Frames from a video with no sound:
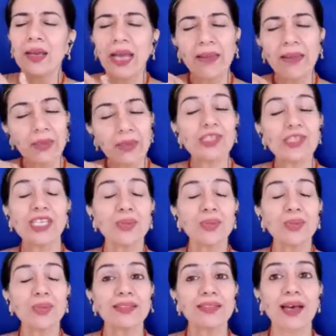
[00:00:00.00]
and because he
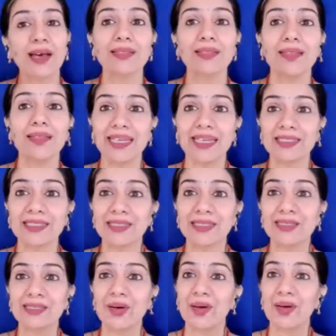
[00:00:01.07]
knew that Tata liked
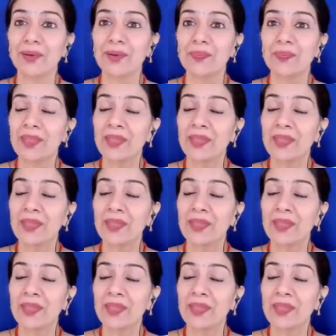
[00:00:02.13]
this song.